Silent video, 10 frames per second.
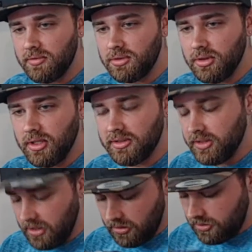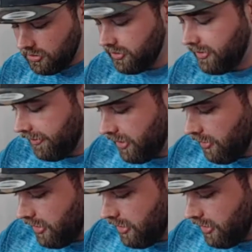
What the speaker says: So you kind of see that looks a little different there, but